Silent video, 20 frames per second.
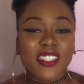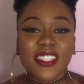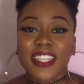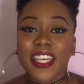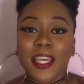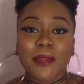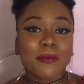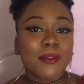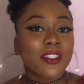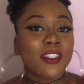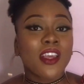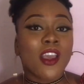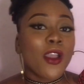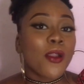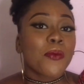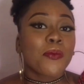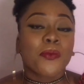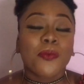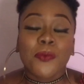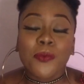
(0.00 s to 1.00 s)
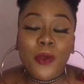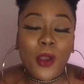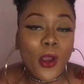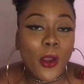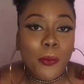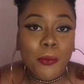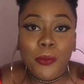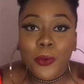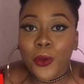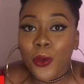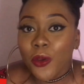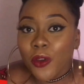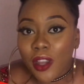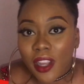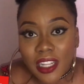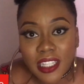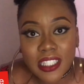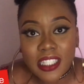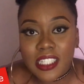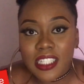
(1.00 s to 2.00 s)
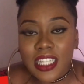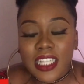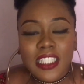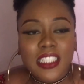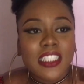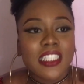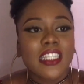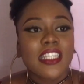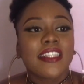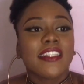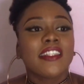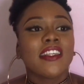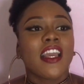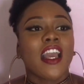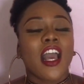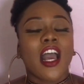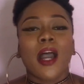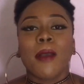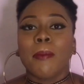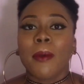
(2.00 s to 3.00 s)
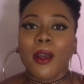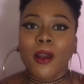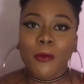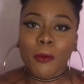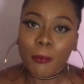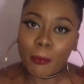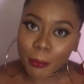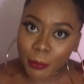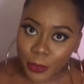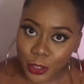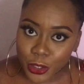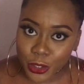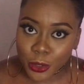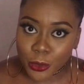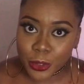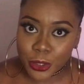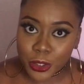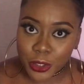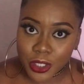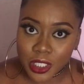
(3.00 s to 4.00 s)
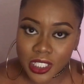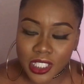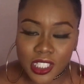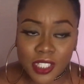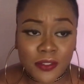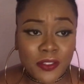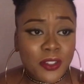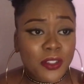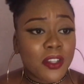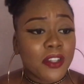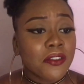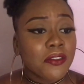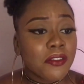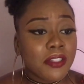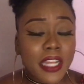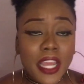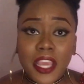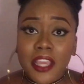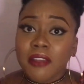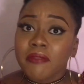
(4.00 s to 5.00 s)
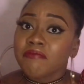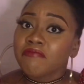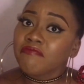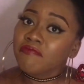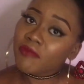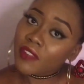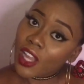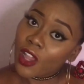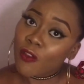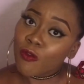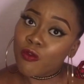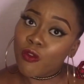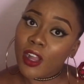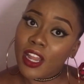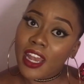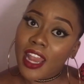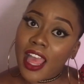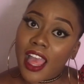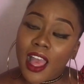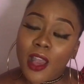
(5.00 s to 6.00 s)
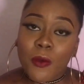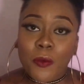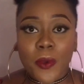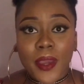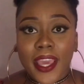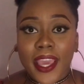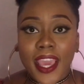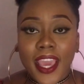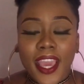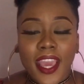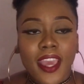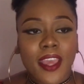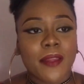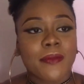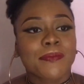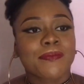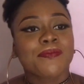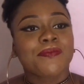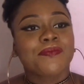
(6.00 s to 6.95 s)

kept procrastinating about, you know, shooting this video, and today, voila, we're here. But